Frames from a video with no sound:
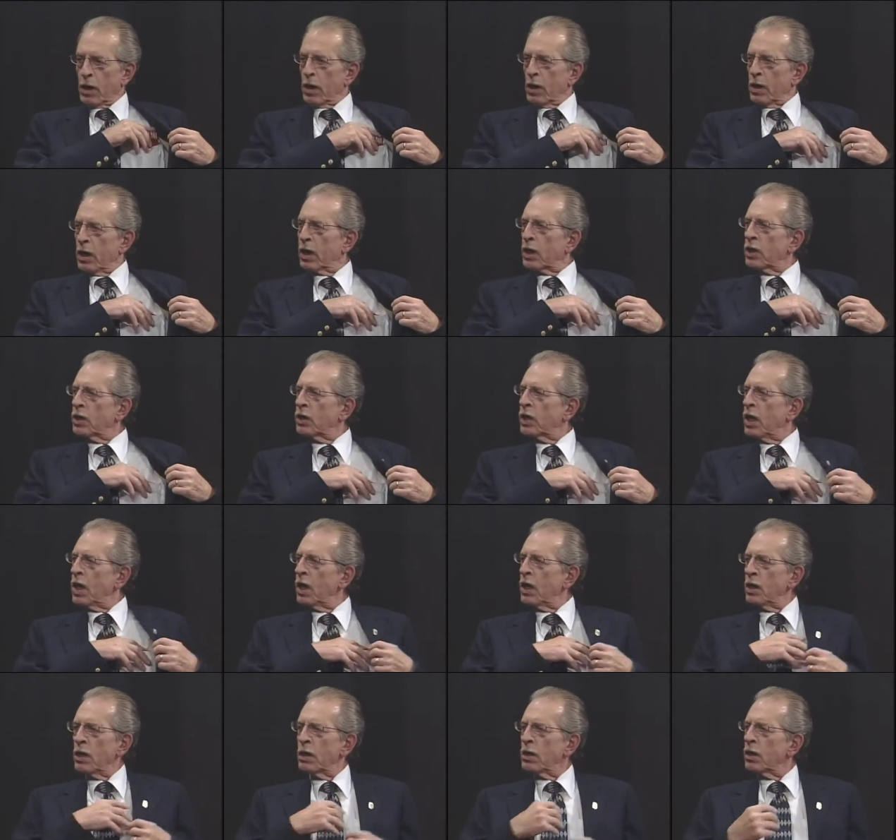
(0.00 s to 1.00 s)

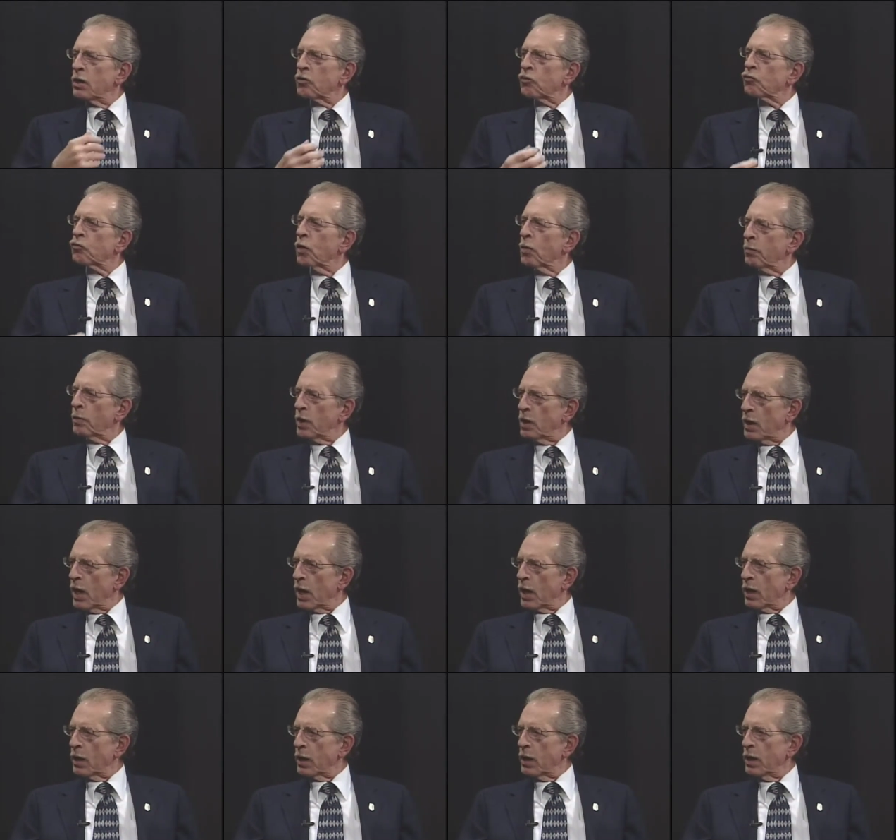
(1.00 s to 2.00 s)
Nicotine, extremely
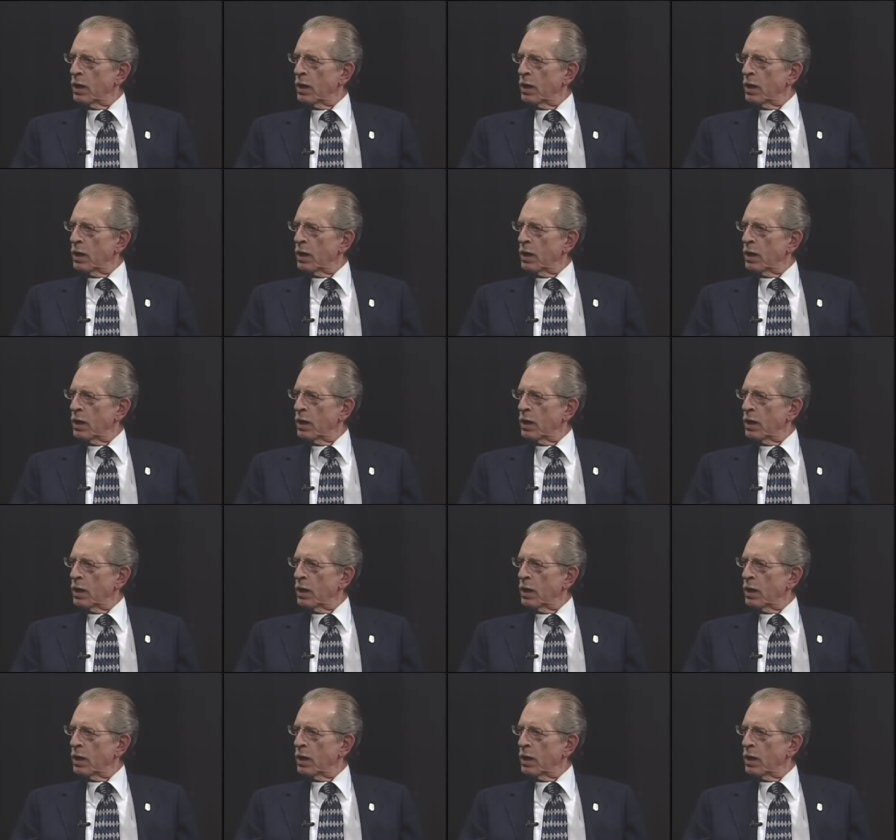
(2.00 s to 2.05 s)
deadly.